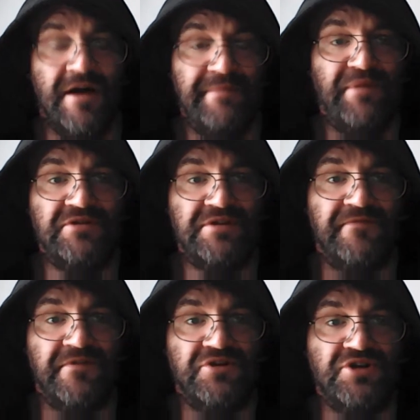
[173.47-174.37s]
on the poster
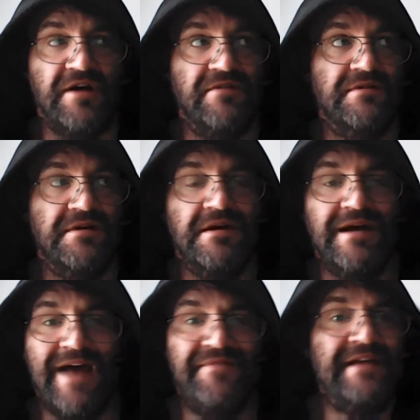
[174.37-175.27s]
for the show,
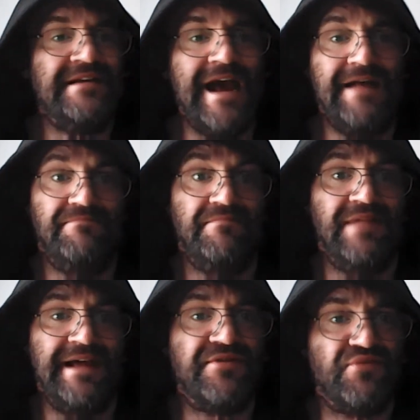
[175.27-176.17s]
and then get
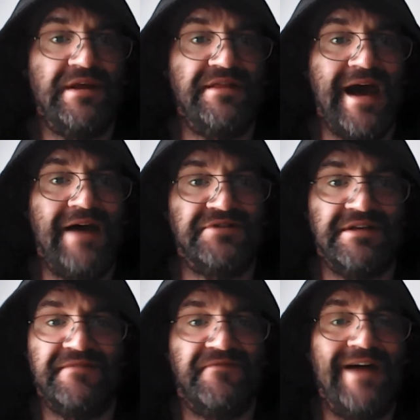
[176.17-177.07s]
like
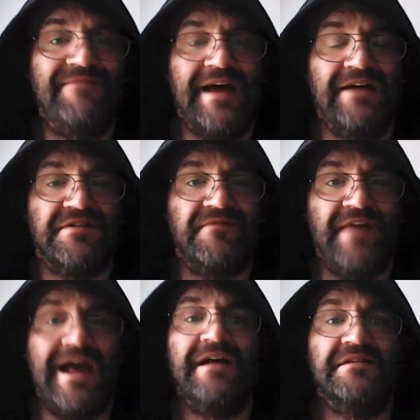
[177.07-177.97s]
3,000 to 5,000
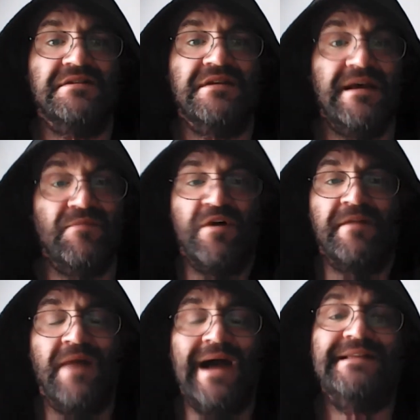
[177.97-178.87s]
fans in one
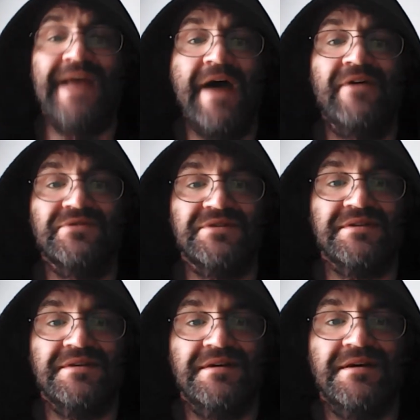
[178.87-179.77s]
of my
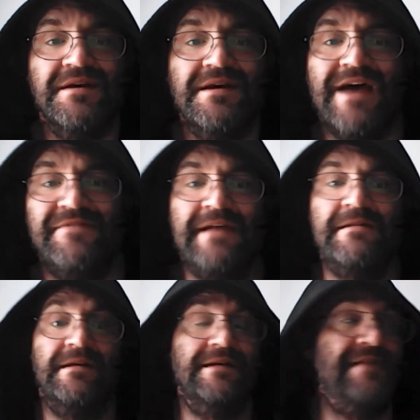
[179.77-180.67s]
towns. And
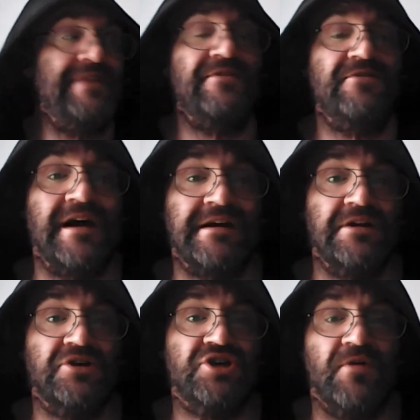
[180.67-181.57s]
then they're not
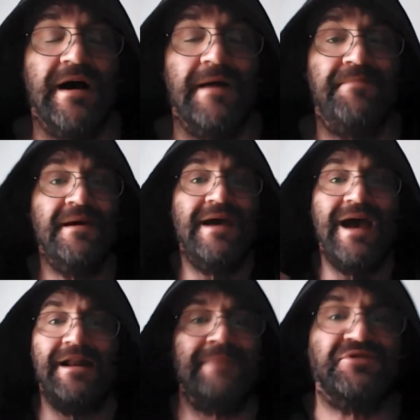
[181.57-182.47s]
going to show up
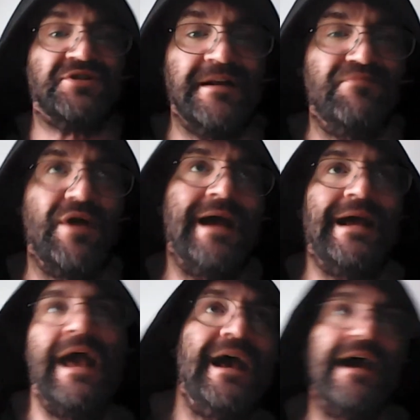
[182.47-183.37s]
and I'm just going to
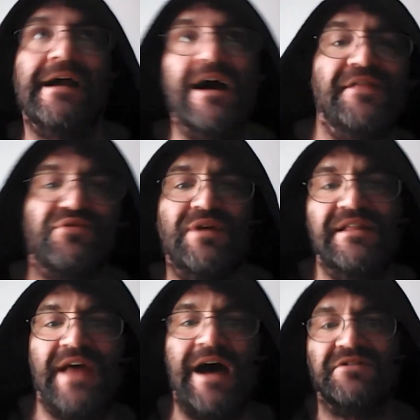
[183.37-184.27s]
brag, "Hey, I got
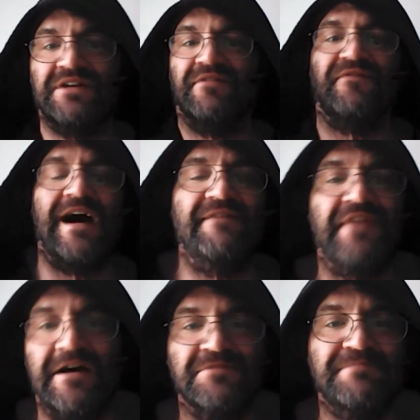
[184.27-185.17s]
3,000 or
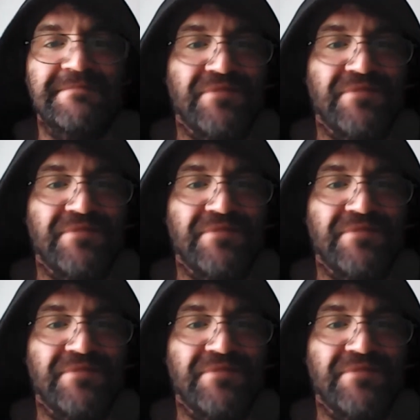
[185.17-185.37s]
5,000